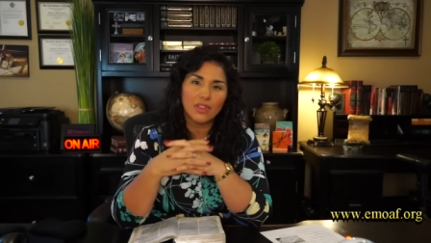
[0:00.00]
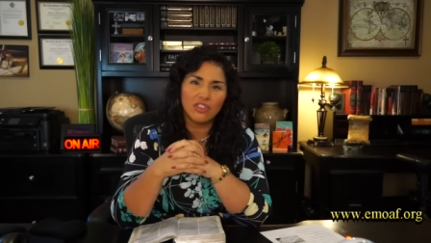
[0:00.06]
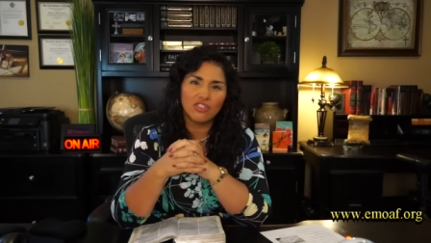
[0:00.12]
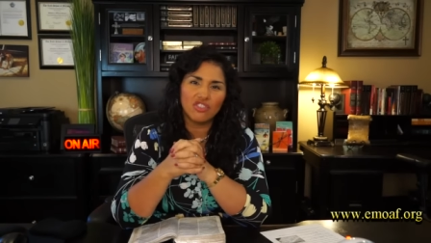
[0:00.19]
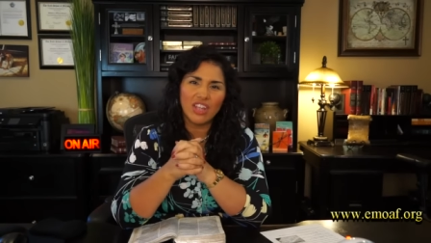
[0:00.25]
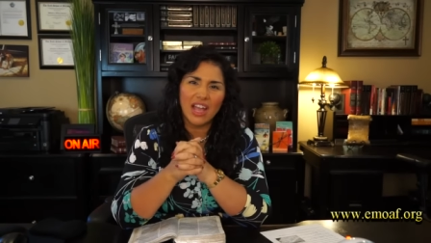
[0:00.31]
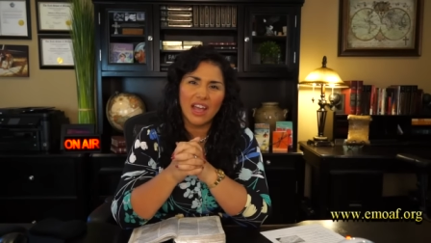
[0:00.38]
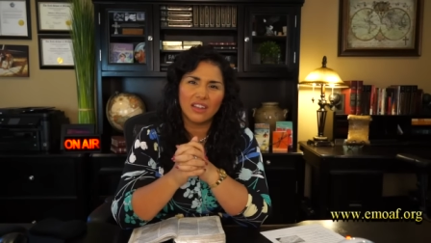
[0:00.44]

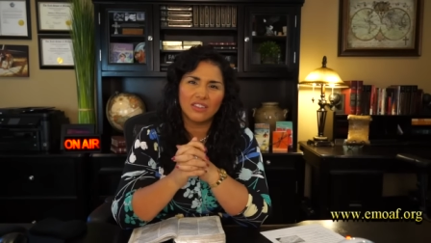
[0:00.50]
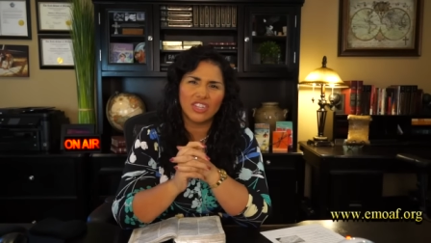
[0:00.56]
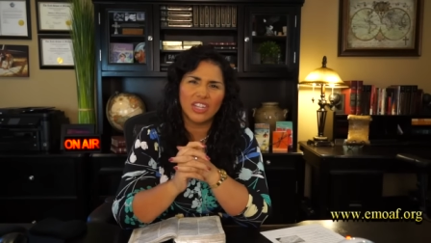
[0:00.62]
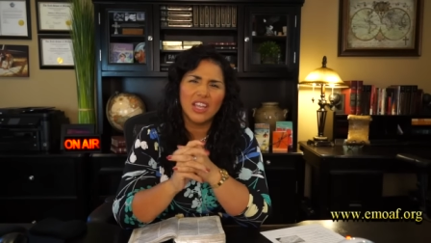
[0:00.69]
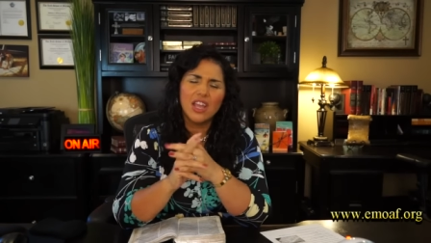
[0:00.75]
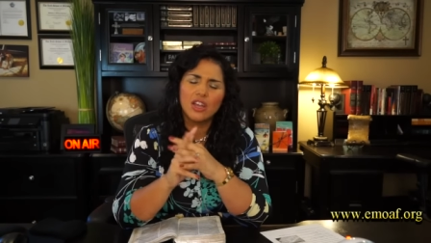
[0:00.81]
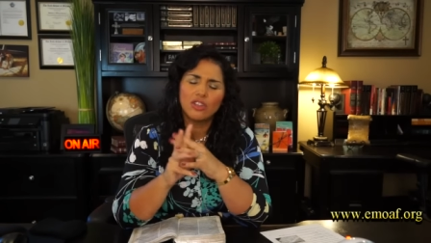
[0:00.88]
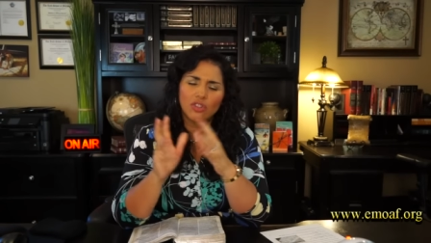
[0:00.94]
It's
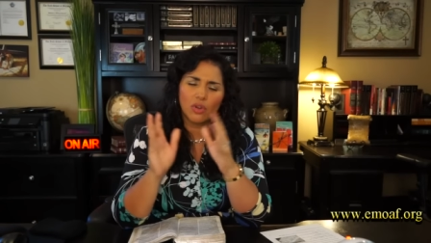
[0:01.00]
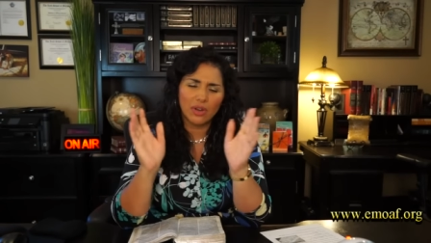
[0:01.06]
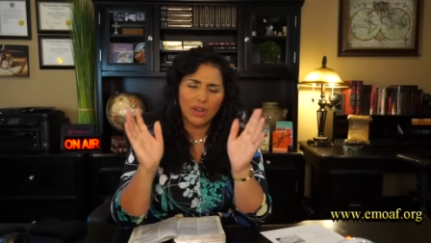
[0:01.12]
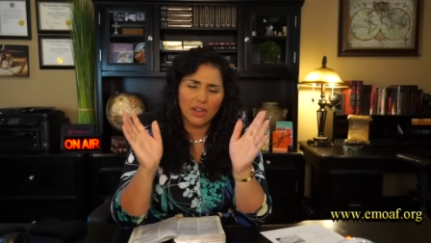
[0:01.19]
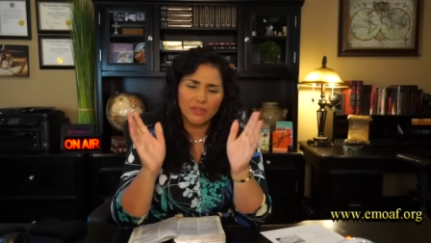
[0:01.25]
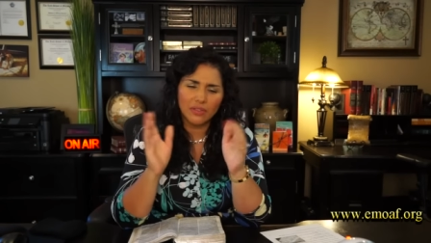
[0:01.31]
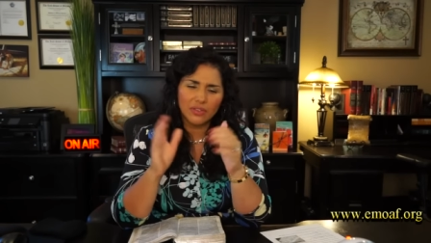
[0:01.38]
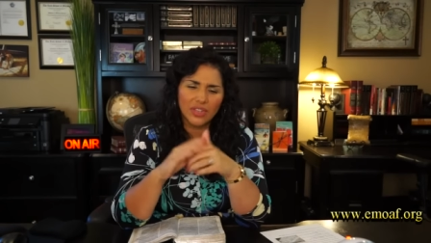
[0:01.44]
challenging.
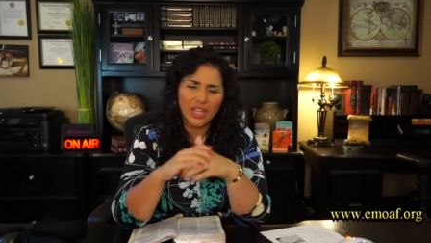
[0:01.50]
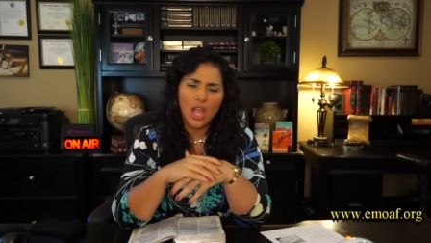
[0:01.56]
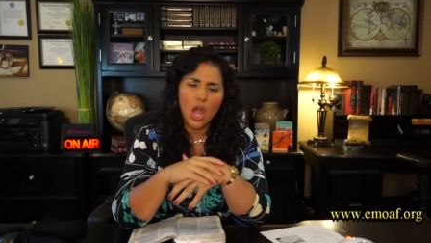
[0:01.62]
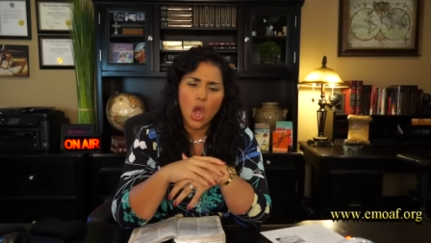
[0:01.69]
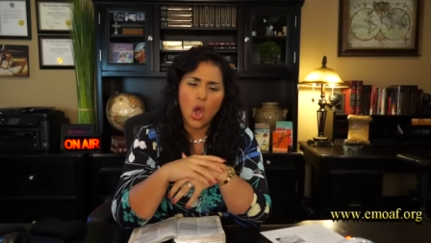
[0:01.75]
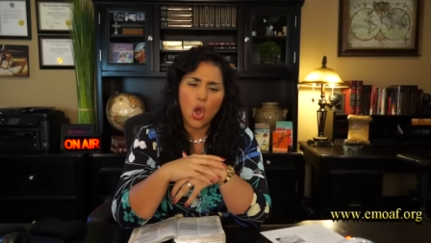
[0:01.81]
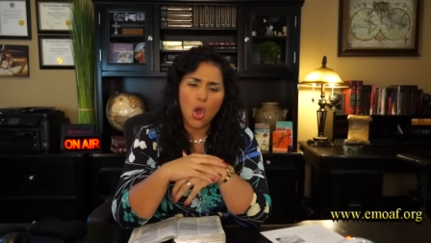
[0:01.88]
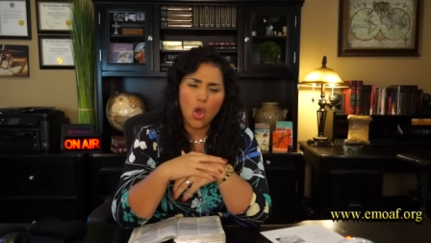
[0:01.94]
Don't ever say,
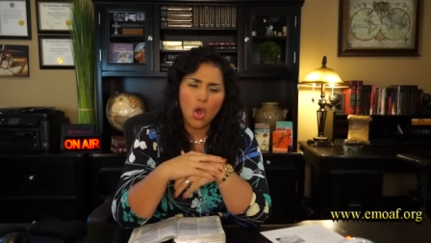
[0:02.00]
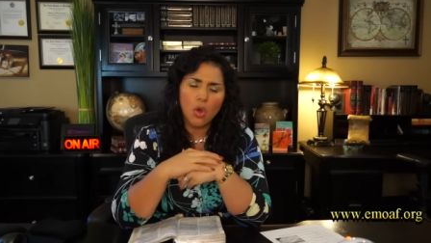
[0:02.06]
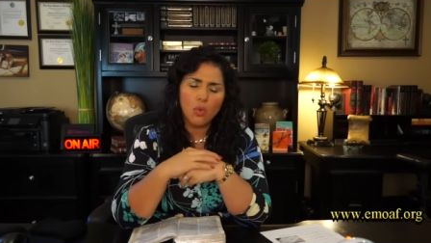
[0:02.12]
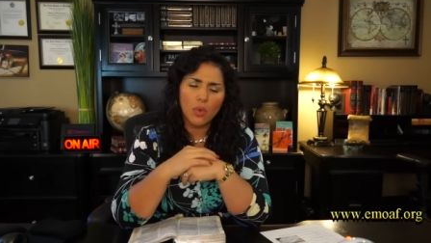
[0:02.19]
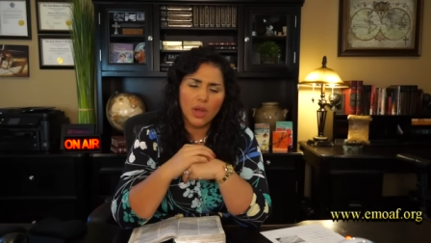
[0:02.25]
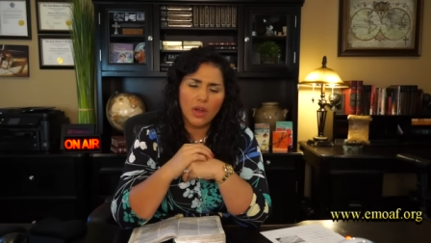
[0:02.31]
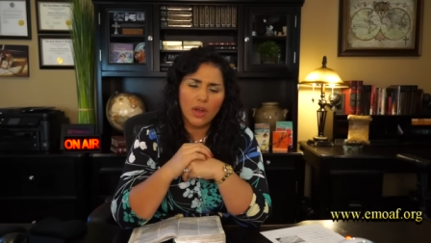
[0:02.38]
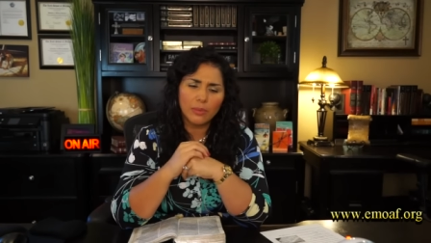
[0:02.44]

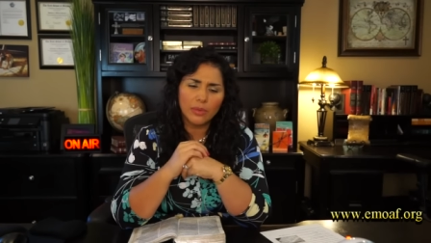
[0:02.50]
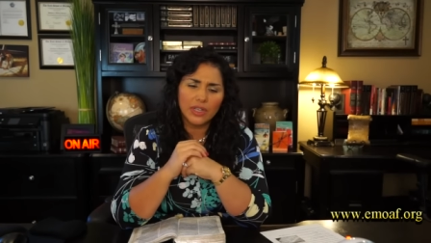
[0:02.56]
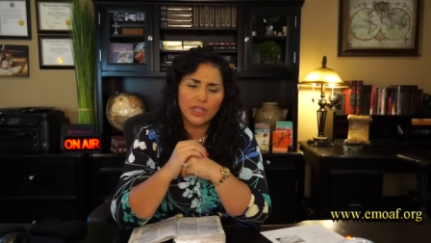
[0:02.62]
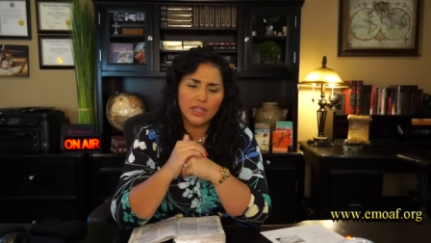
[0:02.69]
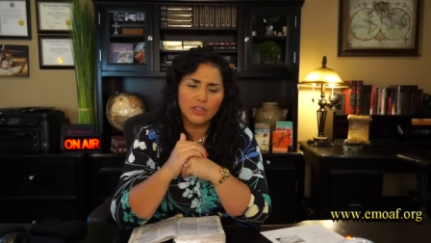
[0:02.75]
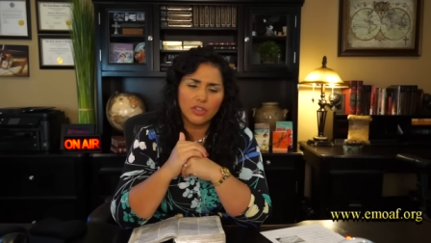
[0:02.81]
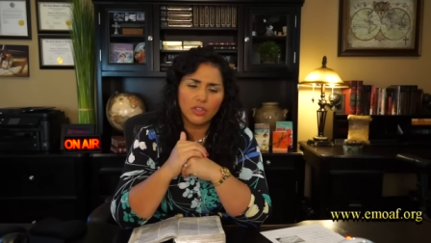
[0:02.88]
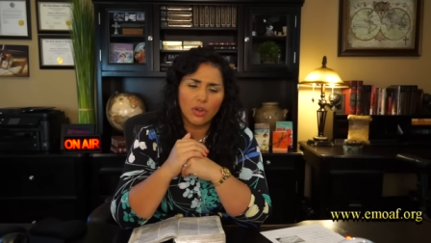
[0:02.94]
oh, well, I'm
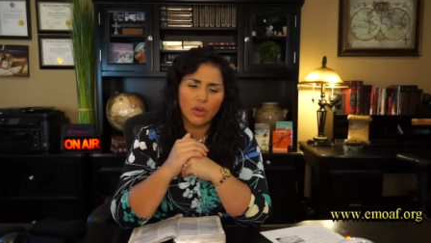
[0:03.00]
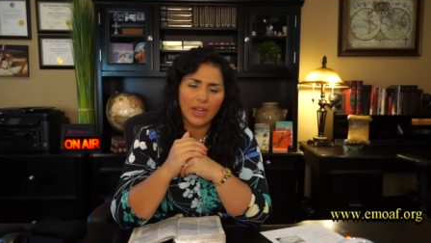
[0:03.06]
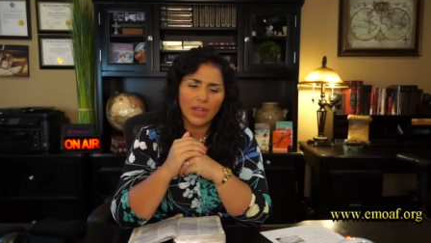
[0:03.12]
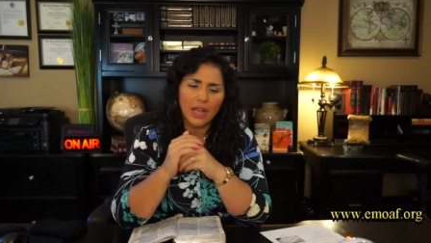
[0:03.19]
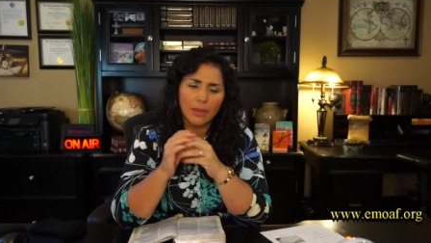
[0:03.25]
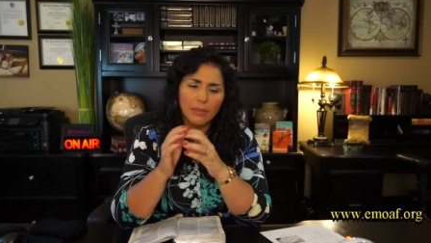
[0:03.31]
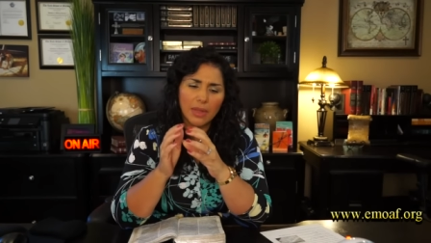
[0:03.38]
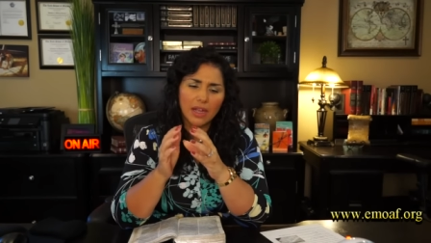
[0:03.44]
going to, you know,
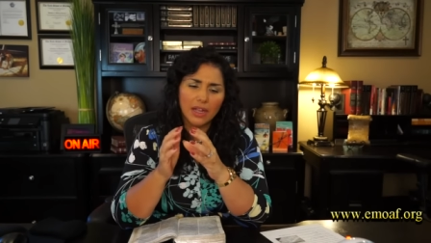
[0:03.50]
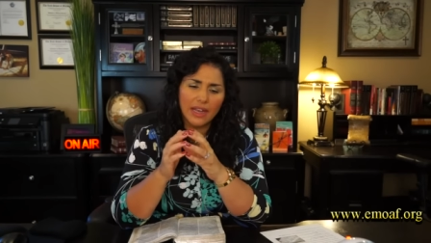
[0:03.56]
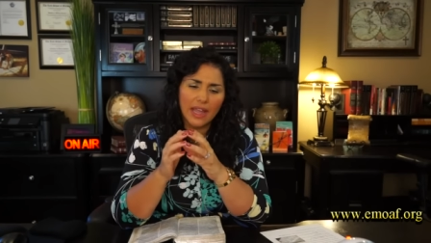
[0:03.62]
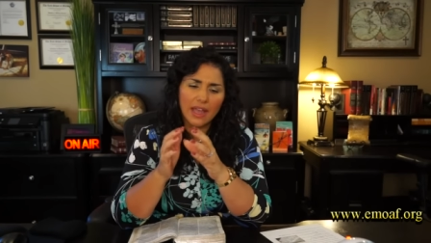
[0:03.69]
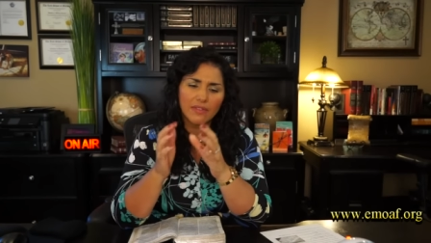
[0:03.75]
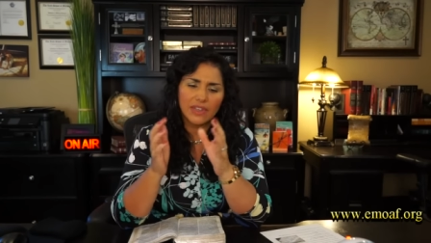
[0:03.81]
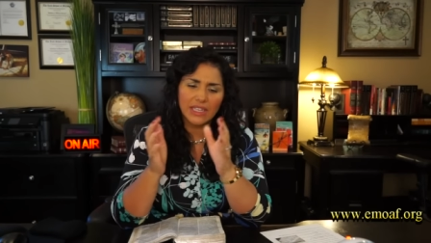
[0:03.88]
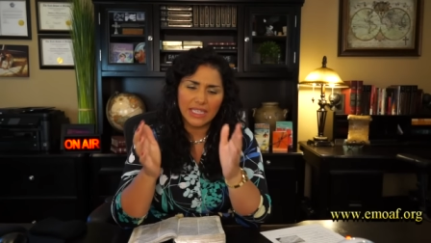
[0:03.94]
I, I'm not going
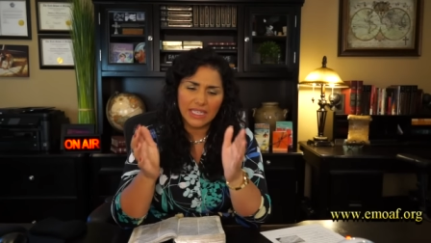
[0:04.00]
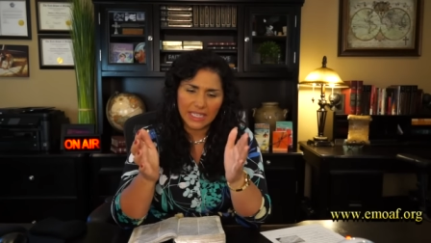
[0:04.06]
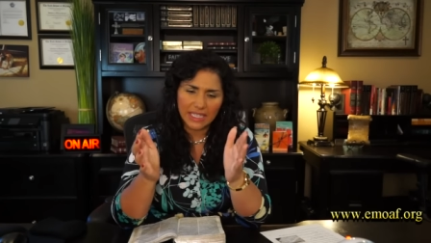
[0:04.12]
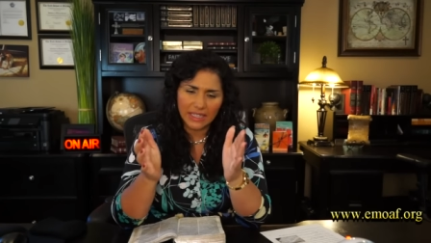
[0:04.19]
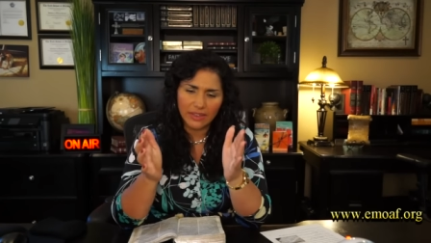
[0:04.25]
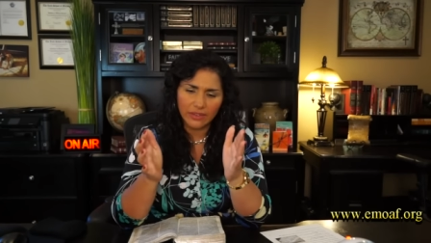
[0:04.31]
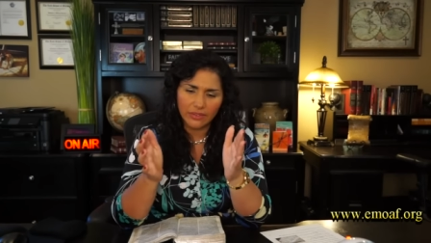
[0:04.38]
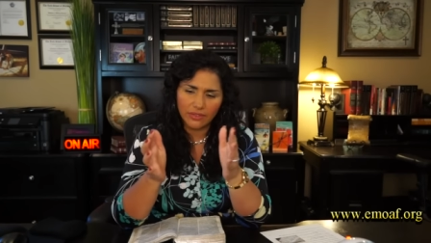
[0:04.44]
to have any
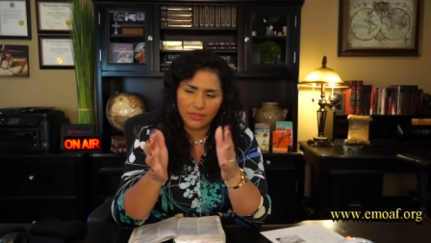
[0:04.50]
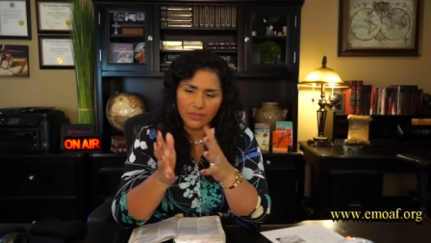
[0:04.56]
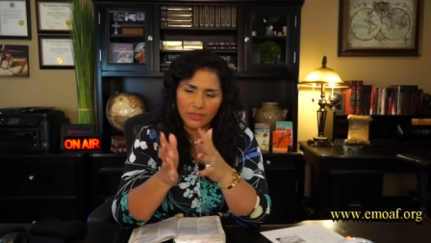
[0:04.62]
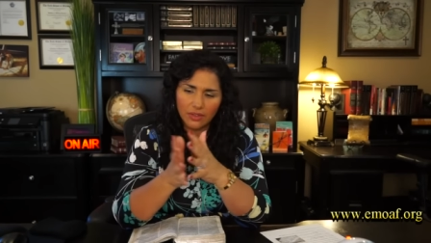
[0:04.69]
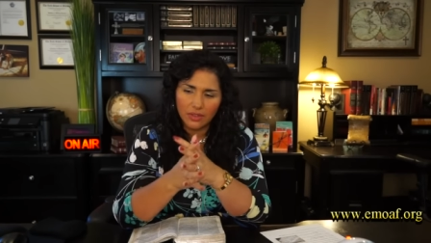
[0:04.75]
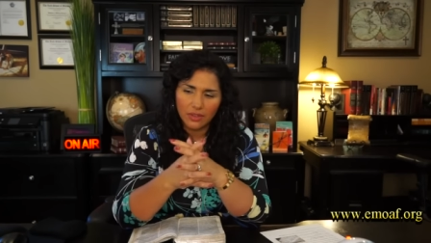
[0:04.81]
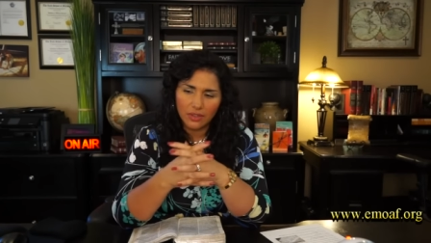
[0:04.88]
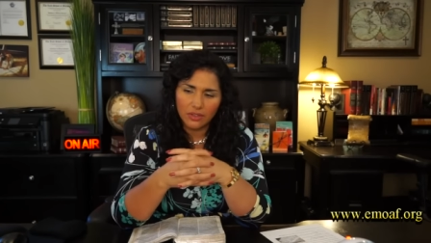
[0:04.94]

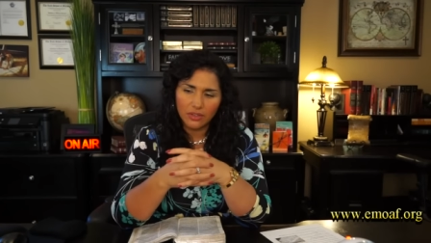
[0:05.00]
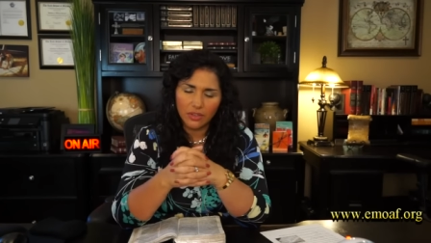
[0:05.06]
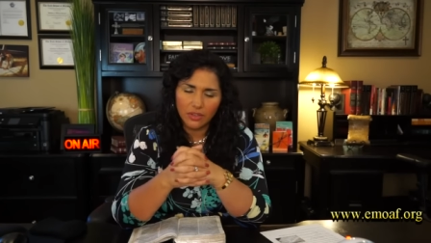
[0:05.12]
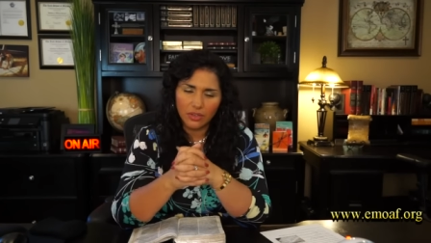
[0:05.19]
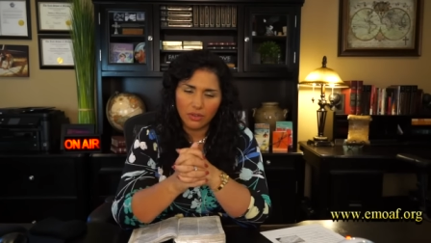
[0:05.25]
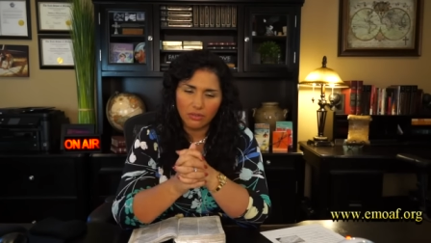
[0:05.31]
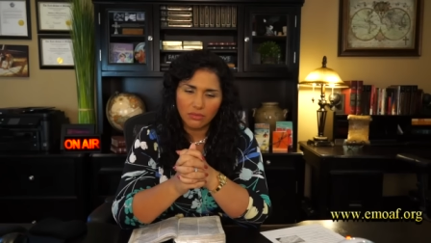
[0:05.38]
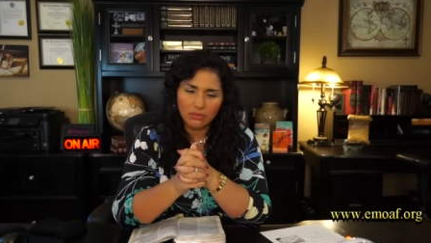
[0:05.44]
kids,
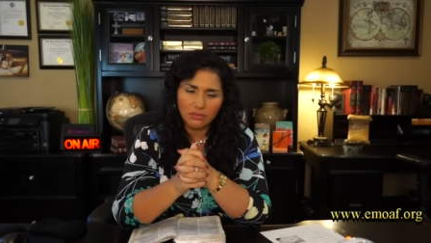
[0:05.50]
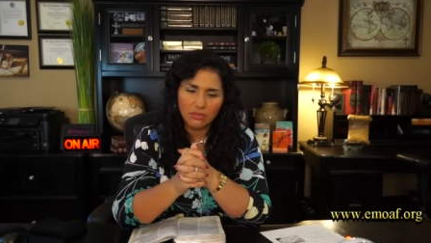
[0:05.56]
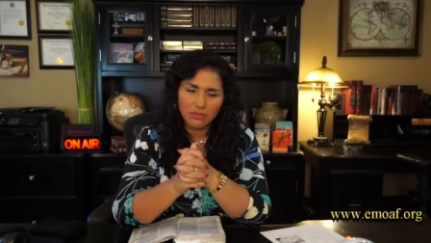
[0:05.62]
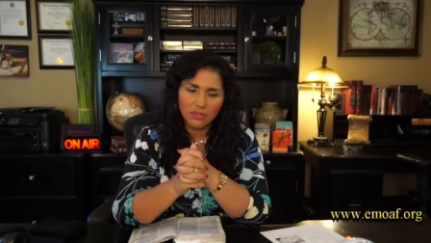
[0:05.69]
you know,